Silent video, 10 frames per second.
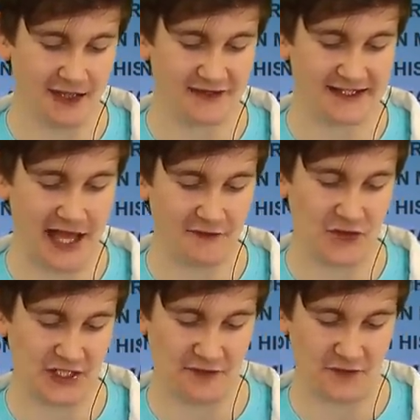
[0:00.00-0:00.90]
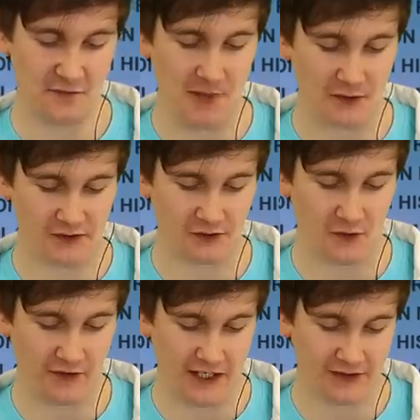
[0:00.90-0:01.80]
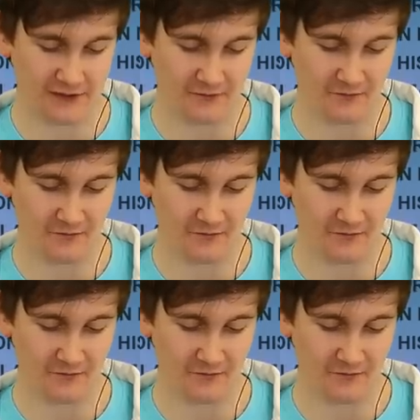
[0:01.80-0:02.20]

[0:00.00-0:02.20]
of seven different mounted warriors